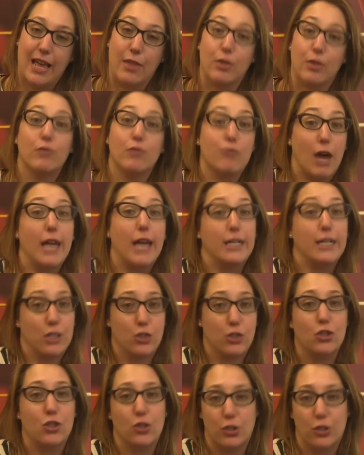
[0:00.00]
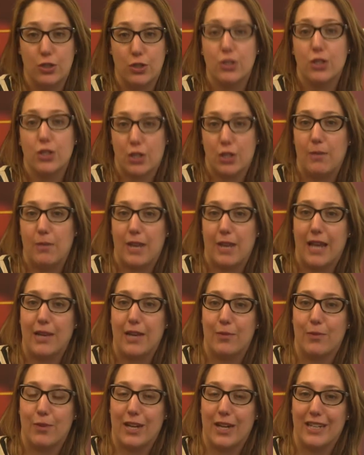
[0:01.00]
the right to choose to
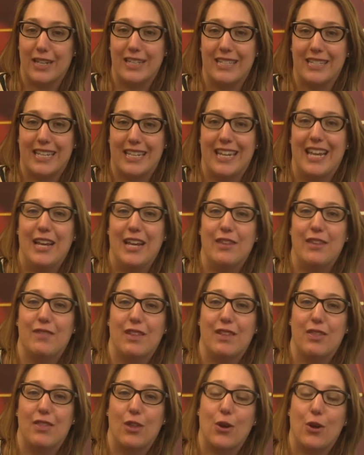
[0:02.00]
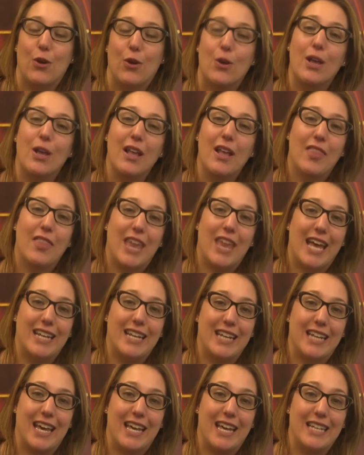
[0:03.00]
terminate a pregnancy, even though
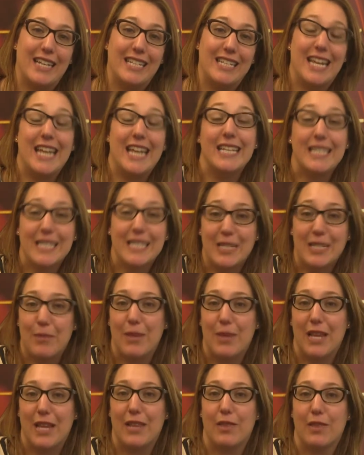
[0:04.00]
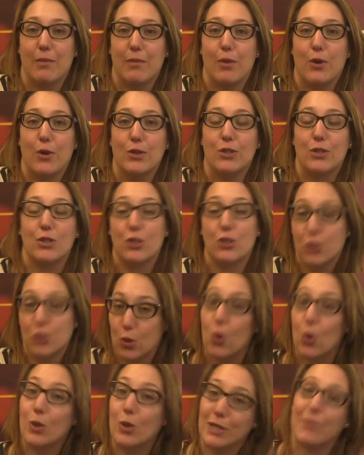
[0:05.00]
that tends to be the most
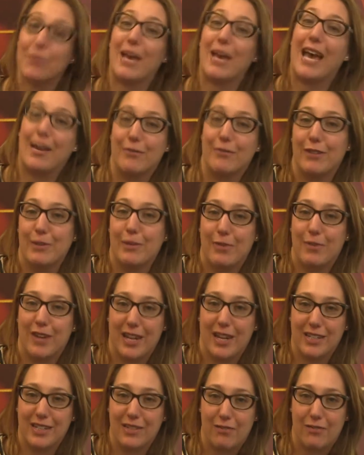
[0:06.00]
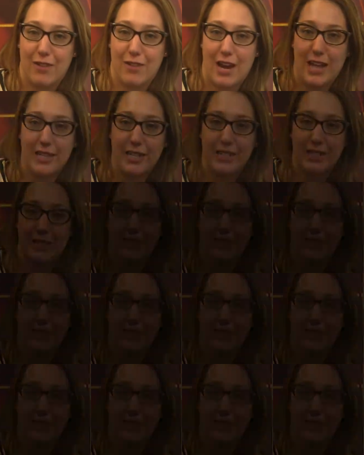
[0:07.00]
talked about reproductive right.